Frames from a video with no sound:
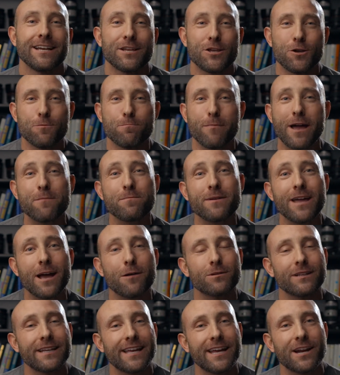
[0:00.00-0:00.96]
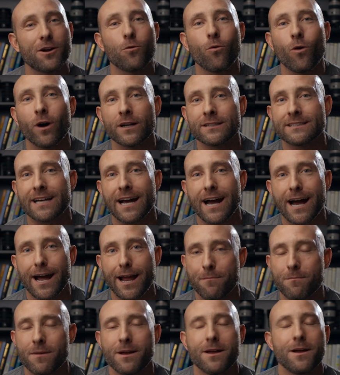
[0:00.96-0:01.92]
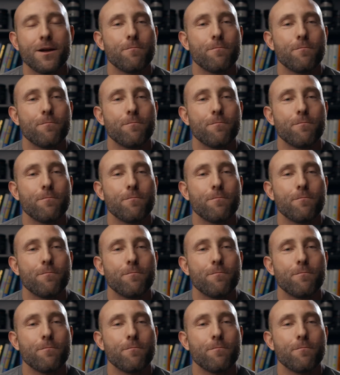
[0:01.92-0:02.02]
you may be able to get it one time,